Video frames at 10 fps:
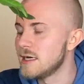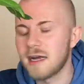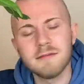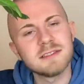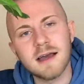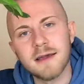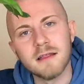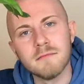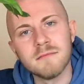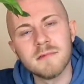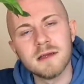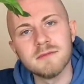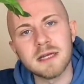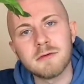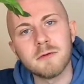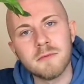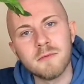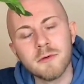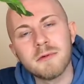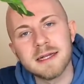I retie them and like we'll,
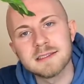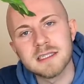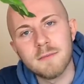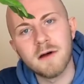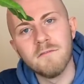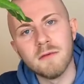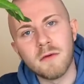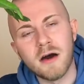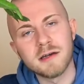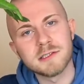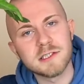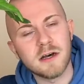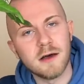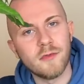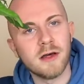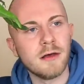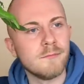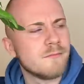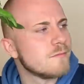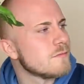we'll replace some of the moss on
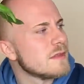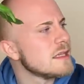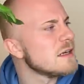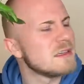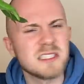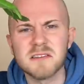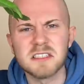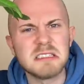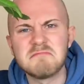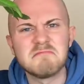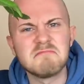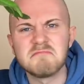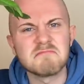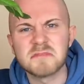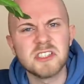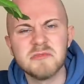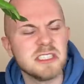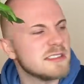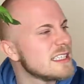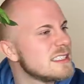them like once every two
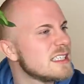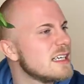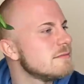years, I'd say.